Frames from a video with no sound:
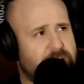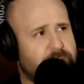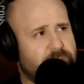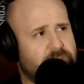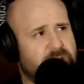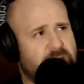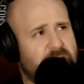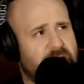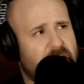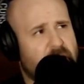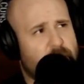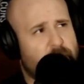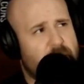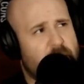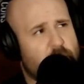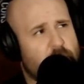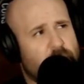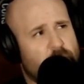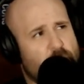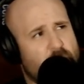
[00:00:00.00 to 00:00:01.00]
James Lane at
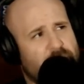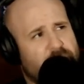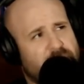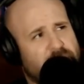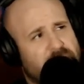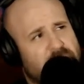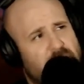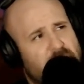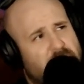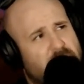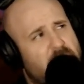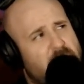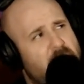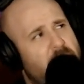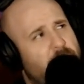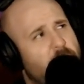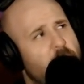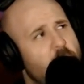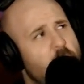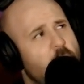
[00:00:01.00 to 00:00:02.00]

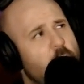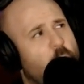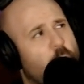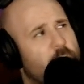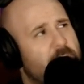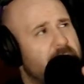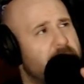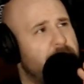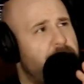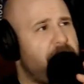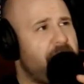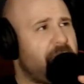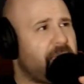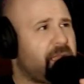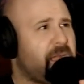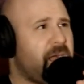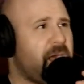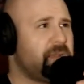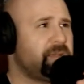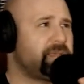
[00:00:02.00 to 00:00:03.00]
AmericanReveille.com, or hit
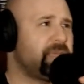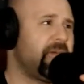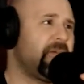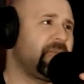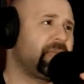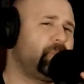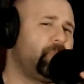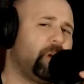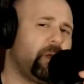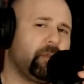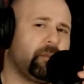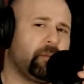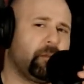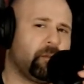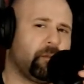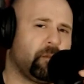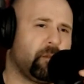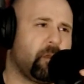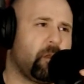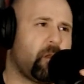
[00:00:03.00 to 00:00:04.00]
that contact
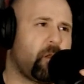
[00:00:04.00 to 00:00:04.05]
button.